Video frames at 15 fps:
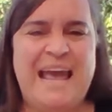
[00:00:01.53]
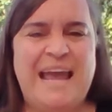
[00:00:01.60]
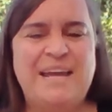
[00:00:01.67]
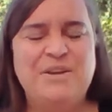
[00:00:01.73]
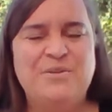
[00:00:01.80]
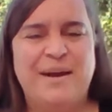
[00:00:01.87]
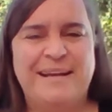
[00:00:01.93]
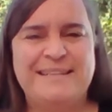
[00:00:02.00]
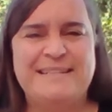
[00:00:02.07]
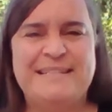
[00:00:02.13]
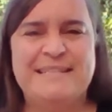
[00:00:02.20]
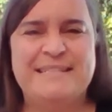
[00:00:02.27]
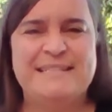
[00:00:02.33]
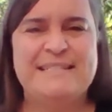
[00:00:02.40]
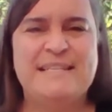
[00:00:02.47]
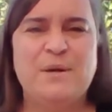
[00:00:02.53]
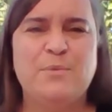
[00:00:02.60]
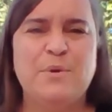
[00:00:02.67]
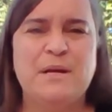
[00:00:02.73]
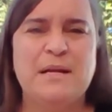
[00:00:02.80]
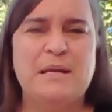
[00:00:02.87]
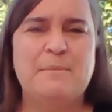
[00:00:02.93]
Hey you guys, today
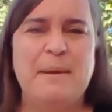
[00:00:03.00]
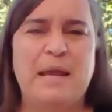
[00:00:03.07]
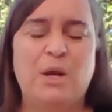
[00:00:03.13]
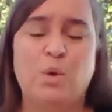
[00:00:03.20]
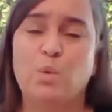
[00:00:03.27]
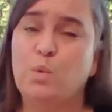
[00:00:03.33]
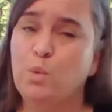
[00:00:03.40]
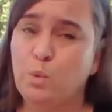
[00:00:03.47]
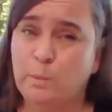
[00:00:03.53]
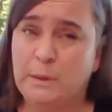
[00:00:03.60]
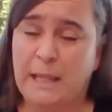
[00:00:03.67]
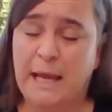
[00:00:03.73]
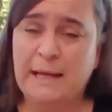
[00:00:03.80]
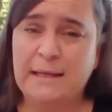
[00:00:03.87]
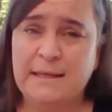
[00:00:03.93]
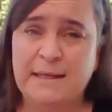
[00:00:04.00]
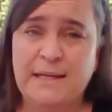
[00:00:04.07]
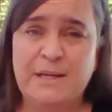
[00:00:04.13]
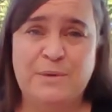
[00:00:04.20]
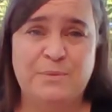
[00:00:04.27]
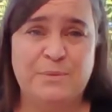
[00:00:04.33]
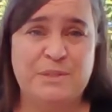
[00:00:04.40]
we're going to make oobleck,
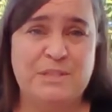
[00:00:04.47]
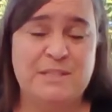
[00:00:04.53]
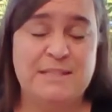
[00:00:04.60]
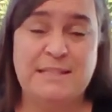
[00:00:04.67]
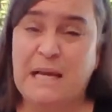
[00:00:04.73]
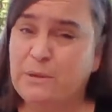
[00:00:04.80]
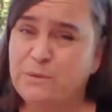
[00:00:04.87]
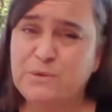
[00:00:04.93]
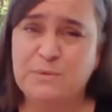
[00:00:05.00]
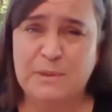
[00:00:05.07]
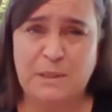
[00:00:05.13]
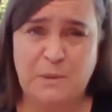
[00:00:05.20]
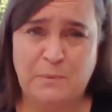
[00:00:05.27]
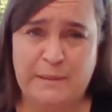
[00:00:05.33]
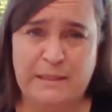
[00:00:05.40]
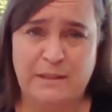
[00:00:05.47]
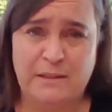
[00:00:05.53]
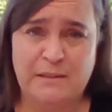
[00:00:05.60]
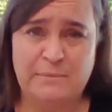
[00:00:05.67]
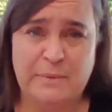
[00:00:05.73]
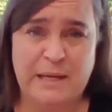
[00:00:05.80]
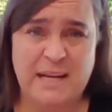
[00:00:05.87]
which sounds really
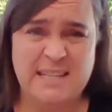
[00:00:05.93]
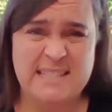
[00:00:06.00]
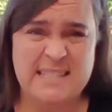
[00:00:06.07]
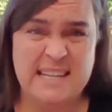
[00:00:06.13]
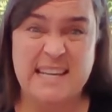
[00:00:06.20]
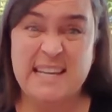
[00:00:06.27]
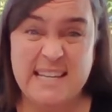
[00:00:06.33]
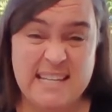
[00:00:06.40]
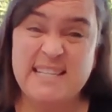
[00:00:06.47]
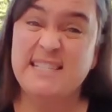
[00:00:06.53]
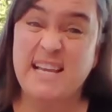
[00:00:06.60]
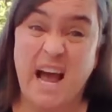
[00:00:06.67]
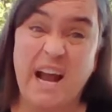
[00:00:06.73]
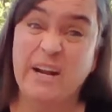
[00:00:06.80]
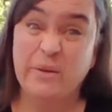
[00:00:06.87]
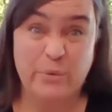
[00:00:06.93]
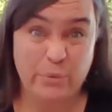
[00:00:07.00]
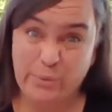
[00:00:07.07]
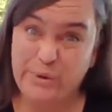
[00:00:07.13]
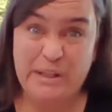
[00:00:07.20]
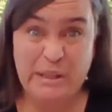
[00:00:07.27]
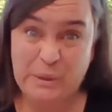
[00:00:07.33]
weird because it is kind of
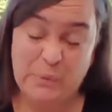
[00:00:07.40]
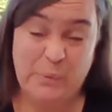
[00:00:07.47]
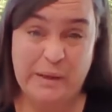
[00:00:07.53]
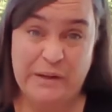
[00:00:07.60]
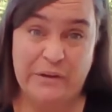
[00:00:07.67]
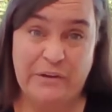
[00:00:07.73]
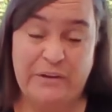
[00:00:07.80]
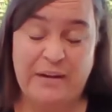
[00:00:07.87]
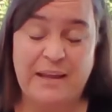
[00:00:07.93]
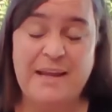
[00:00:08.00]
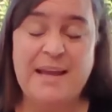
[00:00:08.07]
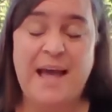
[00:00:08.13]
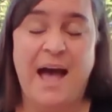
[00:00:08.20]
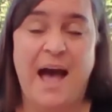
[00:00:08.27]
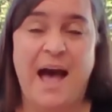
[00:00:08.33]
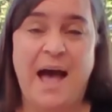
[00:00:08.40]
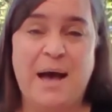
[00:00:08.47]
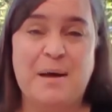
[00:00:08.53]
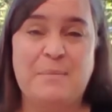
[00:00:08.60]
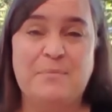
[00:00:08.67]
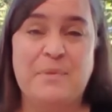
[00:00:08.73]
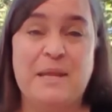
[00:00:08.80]
really weird.
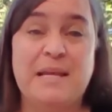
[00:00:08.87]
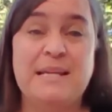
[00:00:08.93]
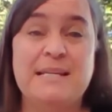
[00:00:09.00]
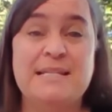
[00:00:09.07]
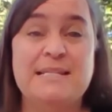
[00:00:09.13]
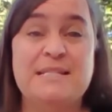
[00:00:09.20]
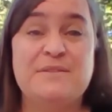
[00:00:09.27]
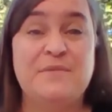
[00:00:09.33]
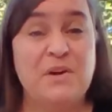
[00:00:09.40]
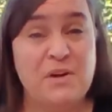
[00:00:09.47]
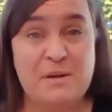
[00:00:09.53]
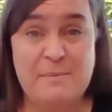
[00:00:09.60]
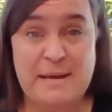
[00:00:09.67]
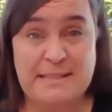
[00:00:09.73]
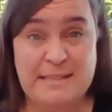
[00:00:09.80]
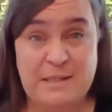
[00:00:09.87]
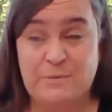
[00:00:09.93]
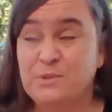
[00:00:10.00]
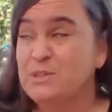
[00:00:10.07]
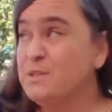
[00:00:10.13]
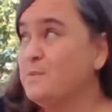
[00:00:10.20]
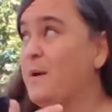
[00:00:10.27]
It is very messy,
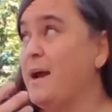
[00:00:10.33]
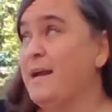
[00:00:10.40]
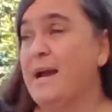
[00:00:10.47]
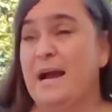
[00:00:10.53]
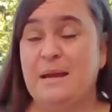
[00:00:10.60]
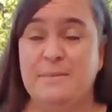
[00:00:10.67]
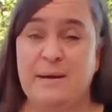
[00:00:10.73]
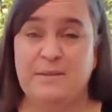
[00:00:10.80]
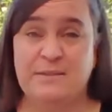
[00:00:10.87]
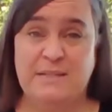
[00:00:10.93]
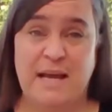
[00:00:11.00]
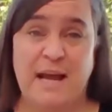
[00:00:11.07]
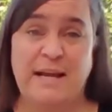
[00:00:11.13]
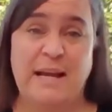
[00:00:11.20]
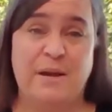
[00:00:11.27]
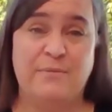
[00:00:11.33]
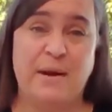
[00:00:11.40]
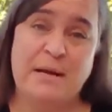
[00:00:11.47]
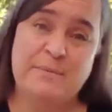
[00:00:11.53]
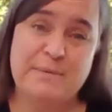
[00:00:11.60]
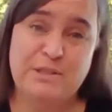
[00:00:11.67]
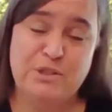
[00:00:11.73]
which is why I'm outside. I
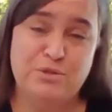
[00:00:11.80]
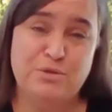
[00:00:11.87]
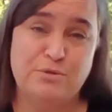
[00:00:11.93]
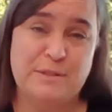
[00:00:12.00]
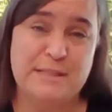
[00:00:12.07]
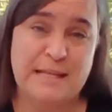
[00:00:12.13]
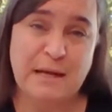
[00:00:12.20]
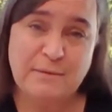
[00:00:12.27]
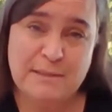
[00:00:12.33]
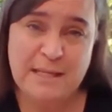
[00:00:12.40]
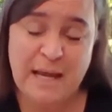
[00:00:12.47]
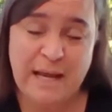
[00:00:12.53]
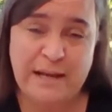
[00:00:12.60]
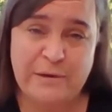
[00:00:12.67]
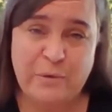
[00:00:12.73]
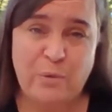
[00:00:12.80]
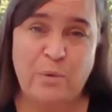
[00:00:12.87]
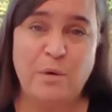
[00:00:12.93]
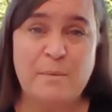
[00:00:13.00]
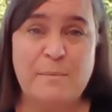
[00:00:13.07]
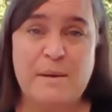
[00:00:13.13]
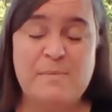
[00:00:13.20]
recommend you do this outside
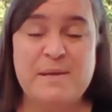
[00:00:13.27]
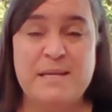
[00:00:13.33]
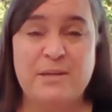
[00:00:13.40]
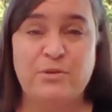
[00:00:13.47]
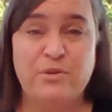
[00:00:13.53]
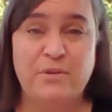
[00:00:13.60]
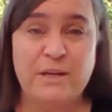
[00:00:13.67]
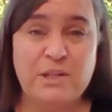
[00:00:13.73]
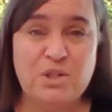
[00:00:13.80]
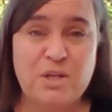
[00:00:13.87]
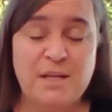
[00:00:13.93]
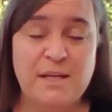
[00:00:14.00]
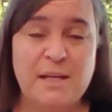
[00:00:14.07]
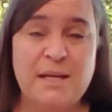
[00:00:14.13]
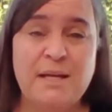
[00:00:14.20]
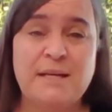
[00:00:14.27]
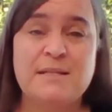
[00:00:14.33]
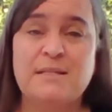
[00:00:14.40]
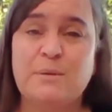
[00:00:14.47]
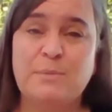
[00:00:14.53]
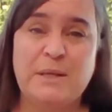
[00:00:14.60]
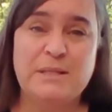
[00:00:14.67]
or maybe in your kitchen,
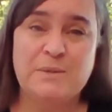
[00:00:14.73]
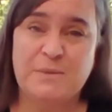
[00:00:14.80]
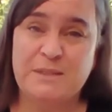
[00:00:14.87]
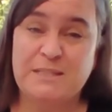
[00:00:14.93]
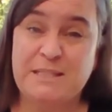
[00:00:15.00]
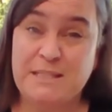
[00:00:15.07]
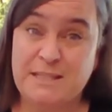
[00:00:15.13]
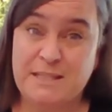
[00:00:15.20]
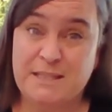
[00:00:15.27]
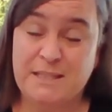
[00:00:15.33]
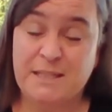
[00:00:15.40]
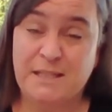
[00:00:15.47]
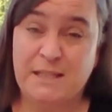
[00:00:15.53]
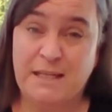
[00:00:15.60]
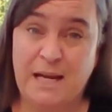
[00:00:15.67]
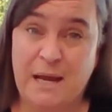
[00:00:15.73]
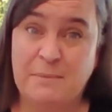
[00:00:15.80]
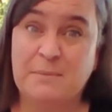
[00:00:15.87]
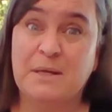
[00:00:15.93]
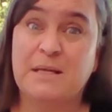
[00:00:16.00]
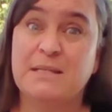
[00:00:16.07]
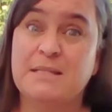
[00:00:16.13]
someplace where it's easy to clean up,
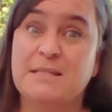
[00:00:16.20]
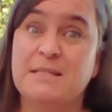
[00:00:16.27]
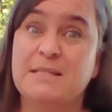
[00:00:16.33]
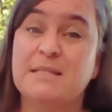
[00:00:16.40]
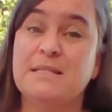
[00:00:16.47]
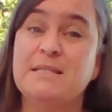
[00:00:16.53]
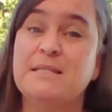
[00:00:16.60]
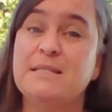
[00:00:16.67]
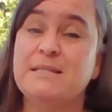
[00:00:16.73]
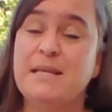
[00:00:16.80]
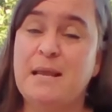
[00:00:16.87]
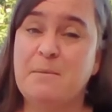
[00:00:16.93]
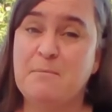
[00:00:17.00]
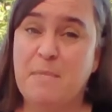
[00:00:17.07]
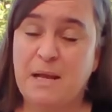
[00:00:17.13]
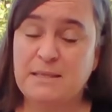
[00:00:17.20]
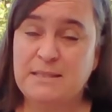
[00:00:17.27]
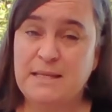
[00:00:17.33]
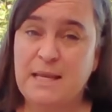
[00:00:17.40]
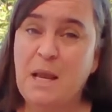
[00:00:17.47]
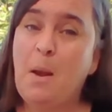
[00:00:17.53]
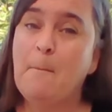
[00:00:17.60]
because this is a
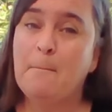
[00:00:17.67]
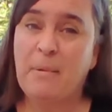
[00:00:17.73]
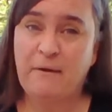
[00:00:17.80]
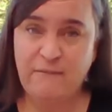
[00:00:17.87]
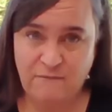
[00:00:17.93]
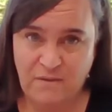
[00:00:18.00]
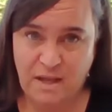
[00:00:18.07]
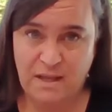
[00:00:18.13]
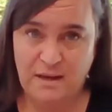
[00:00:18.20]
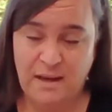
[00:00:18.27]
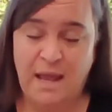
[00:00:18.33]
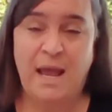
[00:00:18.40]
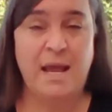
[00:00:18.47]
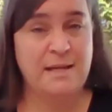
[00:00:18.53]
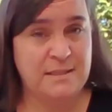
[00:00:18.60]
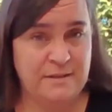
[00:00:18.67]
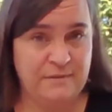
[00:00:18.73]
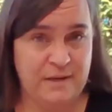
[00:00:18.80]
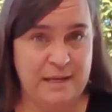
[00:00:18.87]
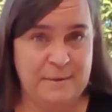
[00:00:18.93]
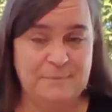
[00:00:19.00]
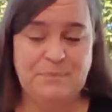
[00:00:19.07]
messy but fun
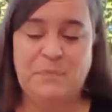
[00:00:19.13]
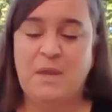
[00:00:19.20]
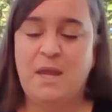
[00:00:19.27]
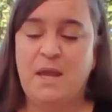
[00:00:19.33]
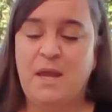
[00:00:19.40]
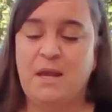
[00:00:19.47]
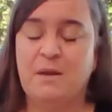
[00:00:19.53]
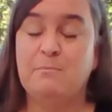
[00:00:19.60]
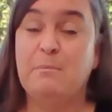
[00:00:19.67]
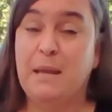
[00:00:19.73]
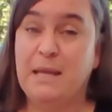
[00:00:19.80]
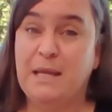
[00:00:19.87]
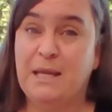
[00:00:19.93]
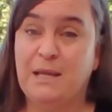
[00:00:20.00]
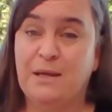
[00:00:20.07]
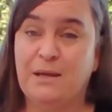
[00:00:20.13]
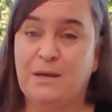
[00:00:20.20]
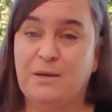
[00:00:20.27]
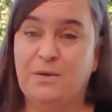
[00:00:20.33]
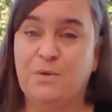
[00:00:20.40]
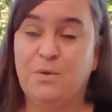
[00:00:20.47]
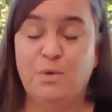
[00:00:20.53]
activity, making
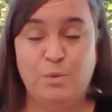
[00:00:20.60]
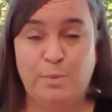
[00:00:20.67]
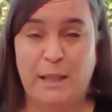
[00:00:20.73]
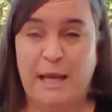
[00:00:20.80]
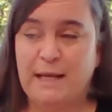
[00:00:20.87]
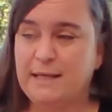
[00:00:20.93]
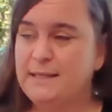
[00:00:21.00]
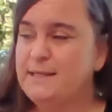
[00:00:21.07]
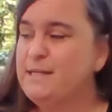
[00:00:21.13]
oobleck.